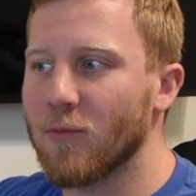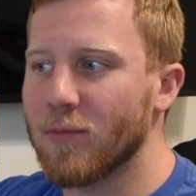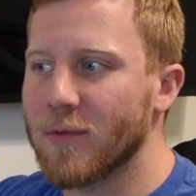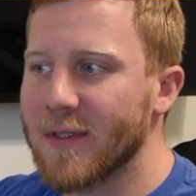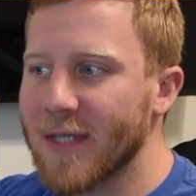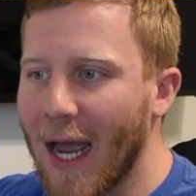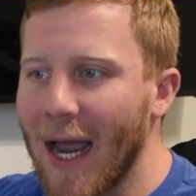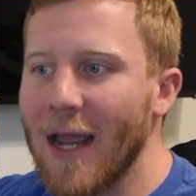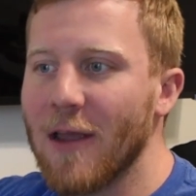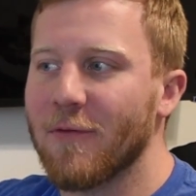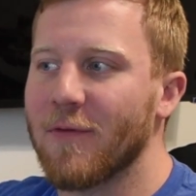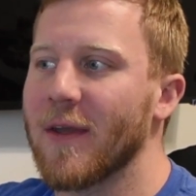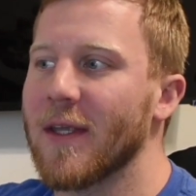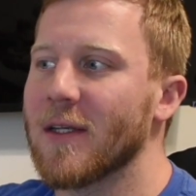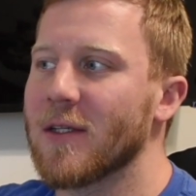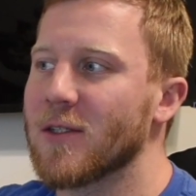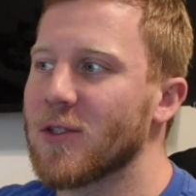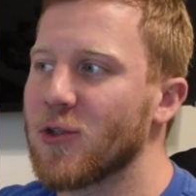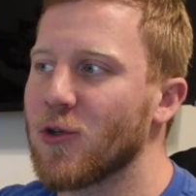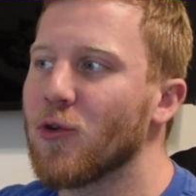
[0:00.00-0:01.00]
dive
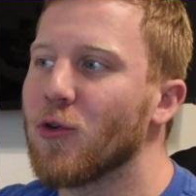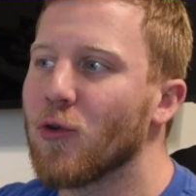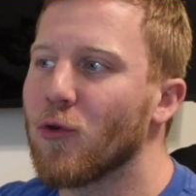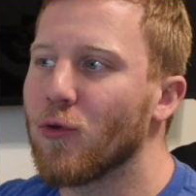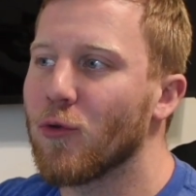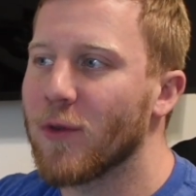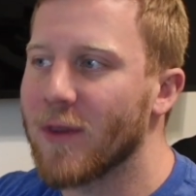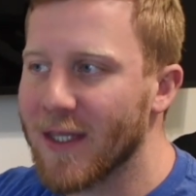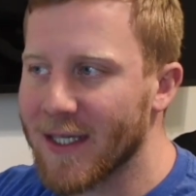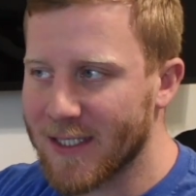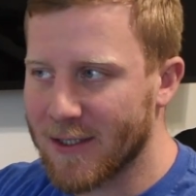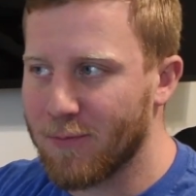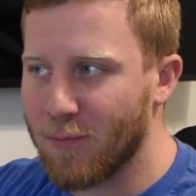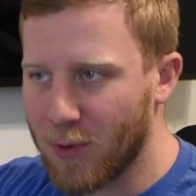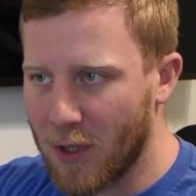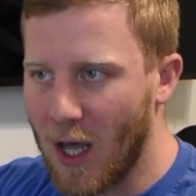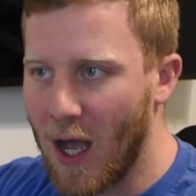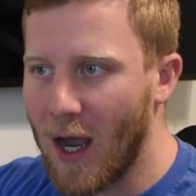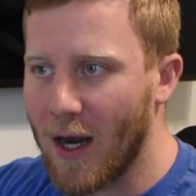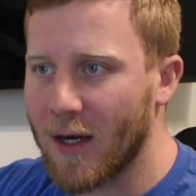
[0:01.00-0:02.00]
into this
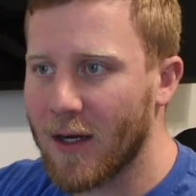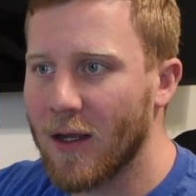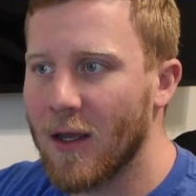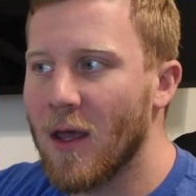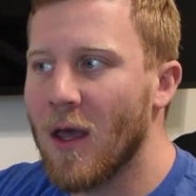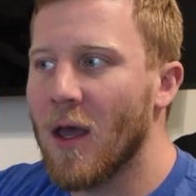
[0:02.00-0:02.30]
block,